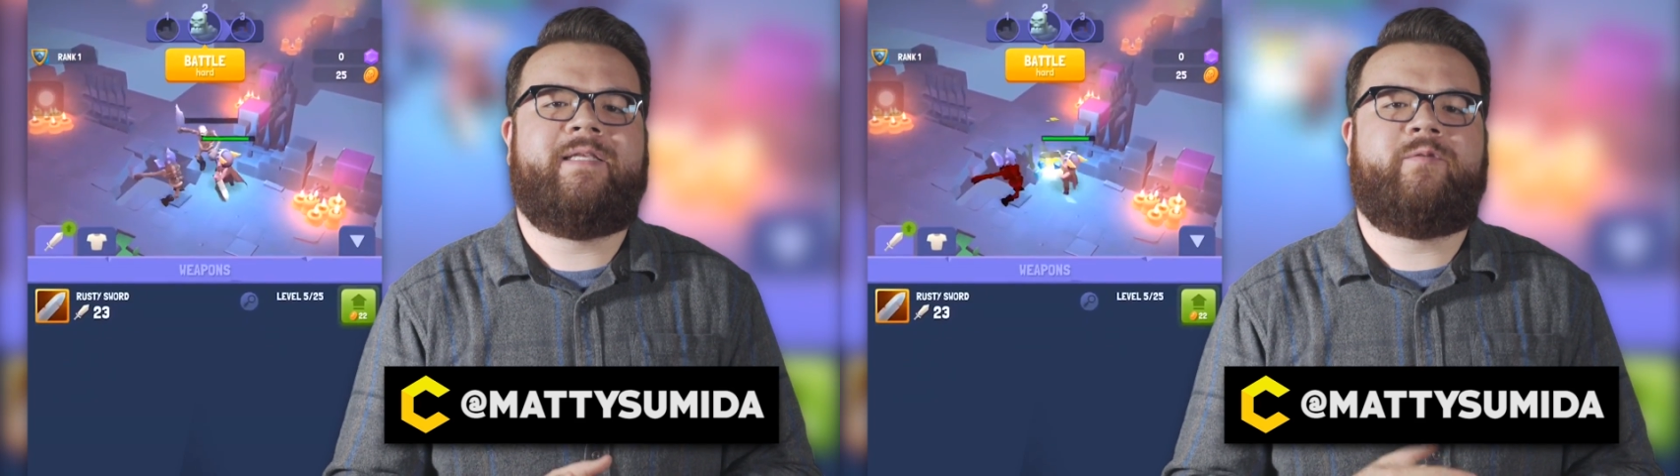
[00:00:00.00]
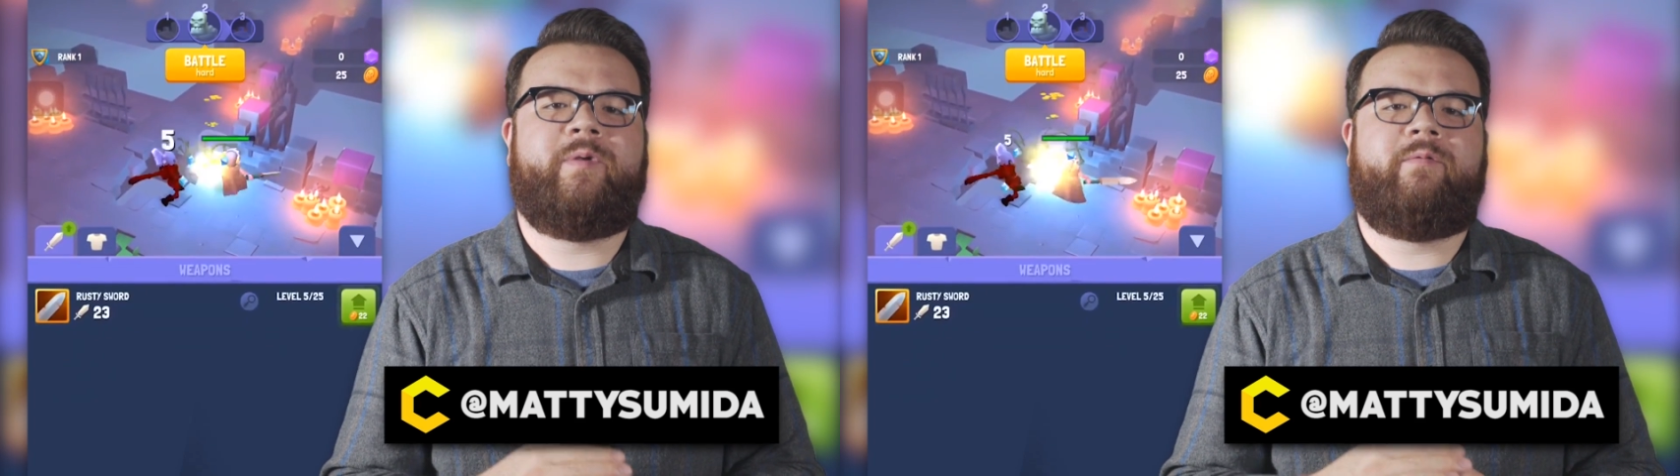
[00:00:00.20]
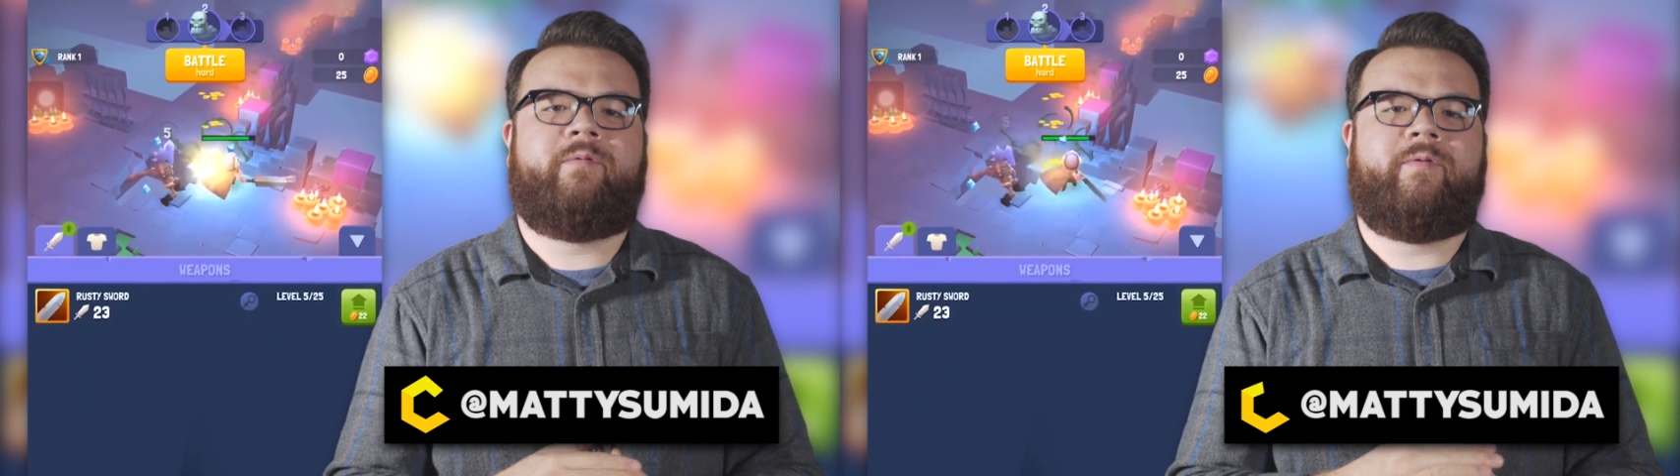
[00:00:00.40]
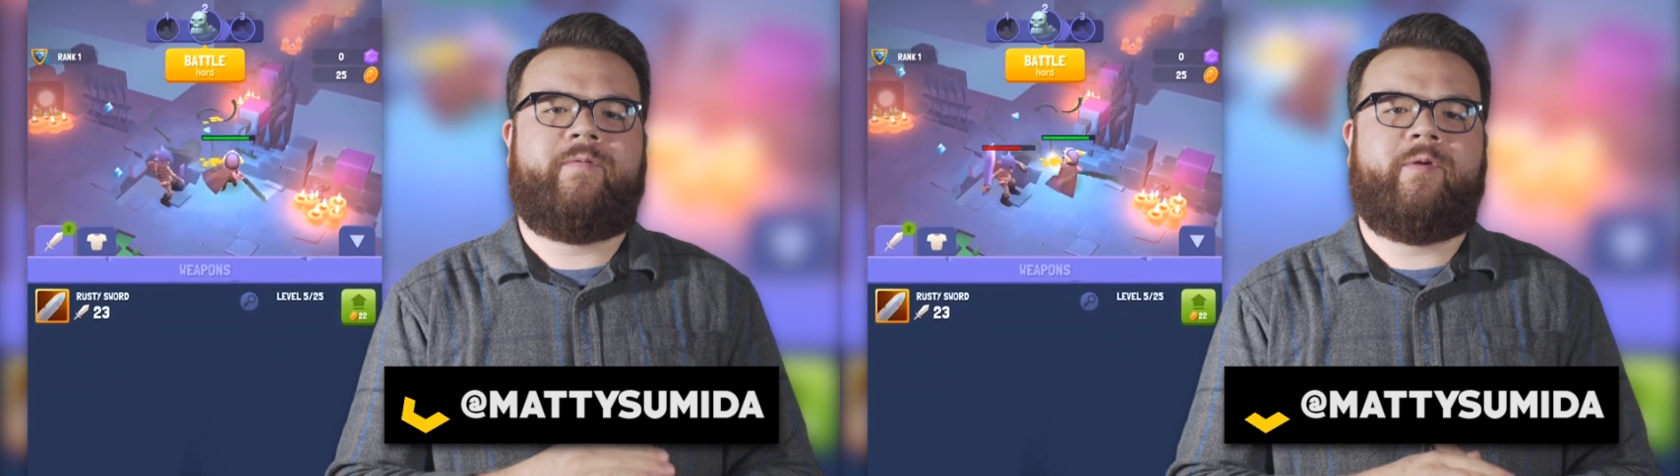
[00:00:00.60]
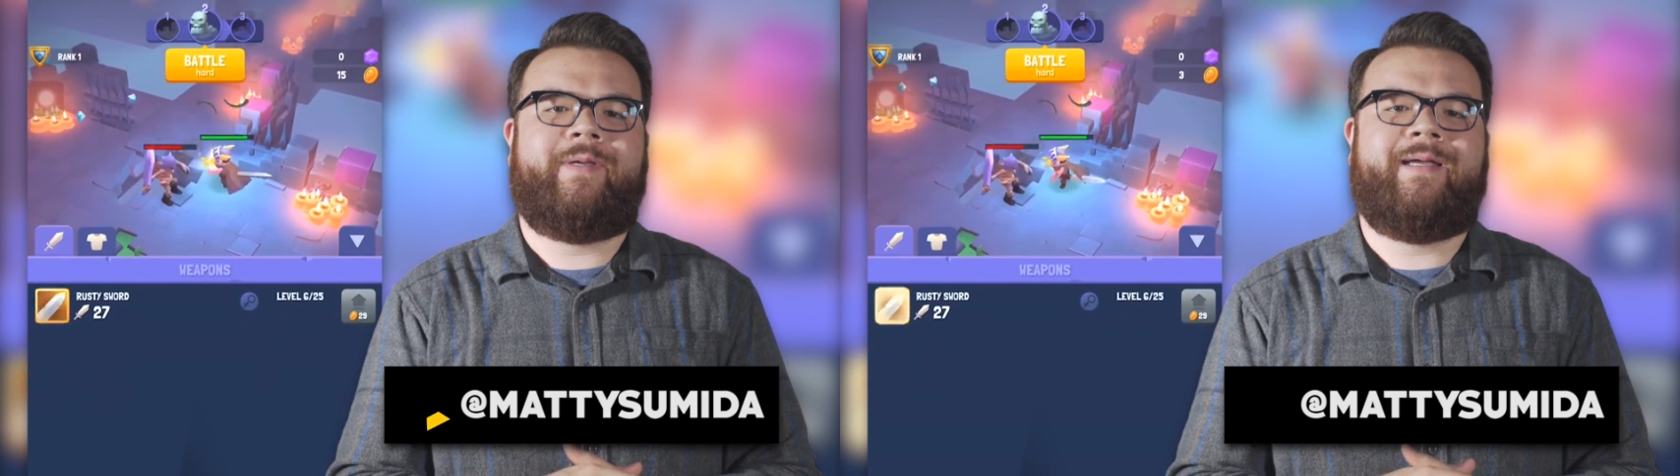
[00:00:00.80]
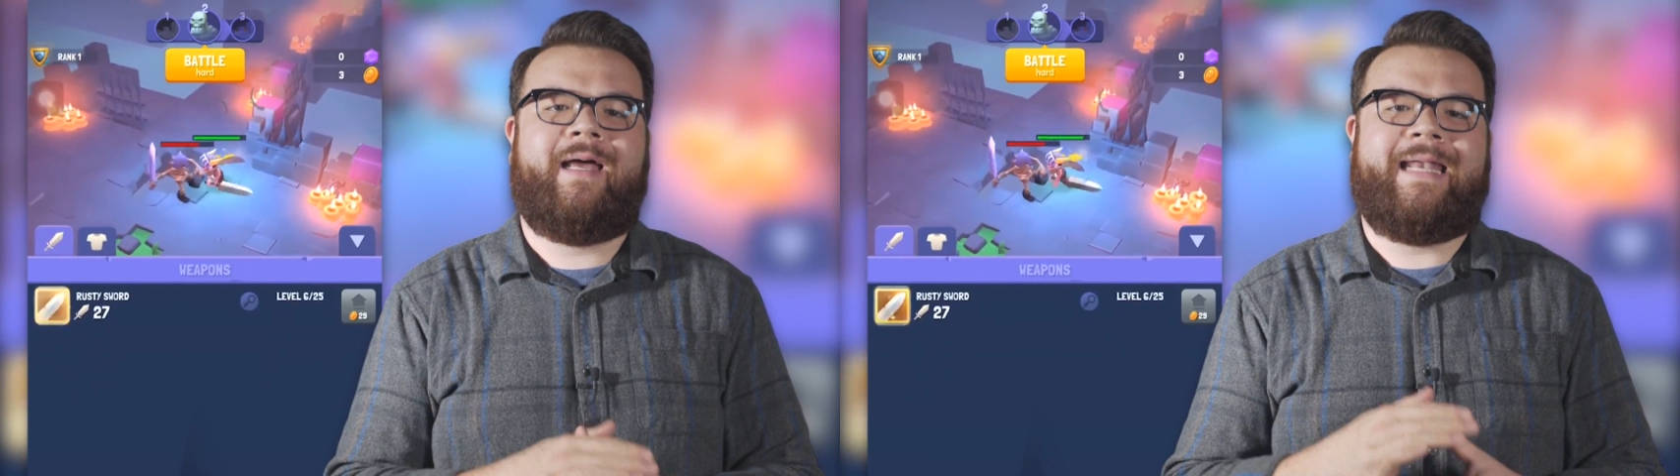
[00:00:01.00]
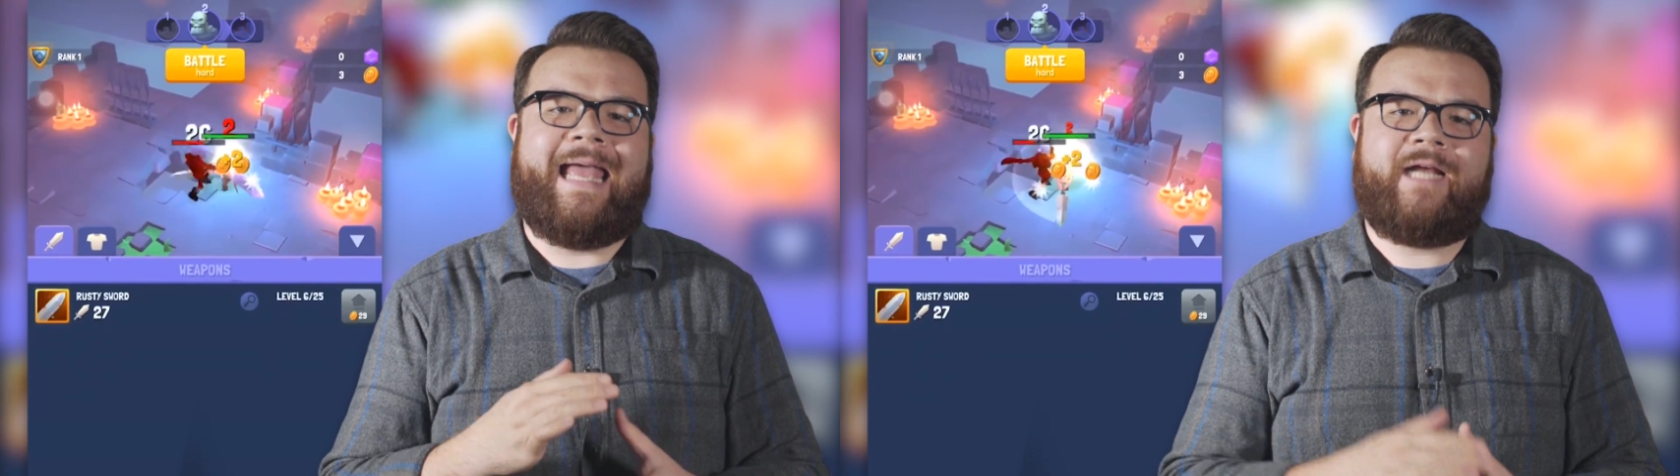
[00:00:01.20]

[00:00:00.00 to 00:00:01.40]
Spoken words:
This week we're reviewing an